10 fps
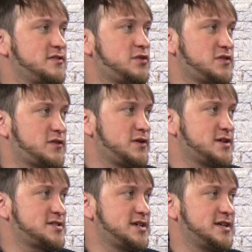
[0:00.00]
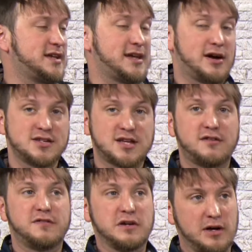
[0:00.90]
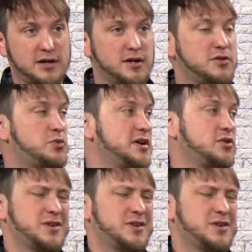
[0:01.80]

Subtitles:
to a certain extent, and now he's got to figure out another wrinkle,